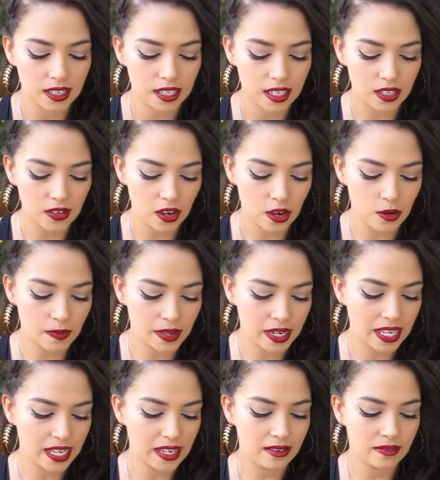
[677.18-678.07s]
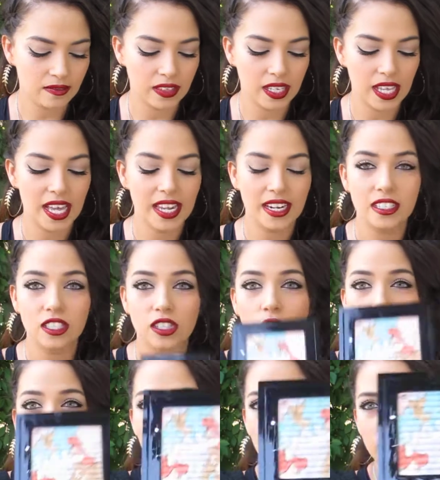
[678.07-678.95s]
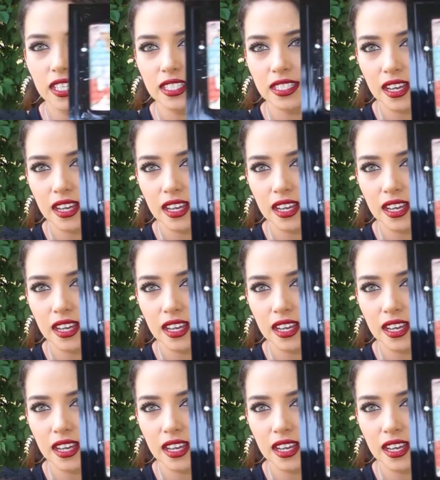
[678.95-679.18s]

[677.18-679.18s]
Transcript: You open it, and it's all these